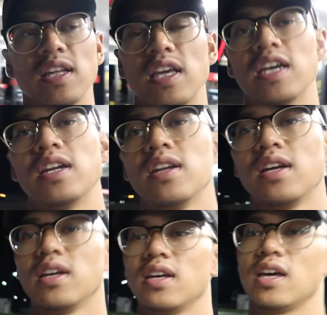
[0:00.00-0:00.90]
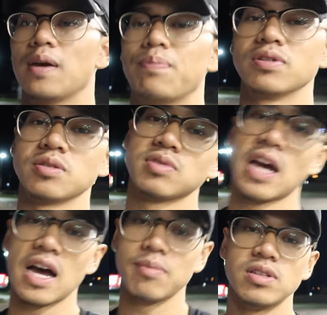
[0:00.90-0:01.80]
they can and put some
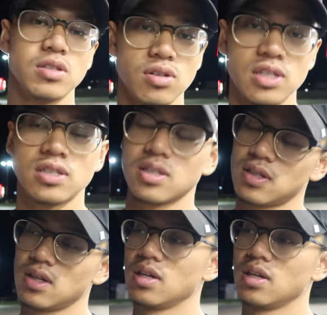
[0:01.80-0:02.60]
time into this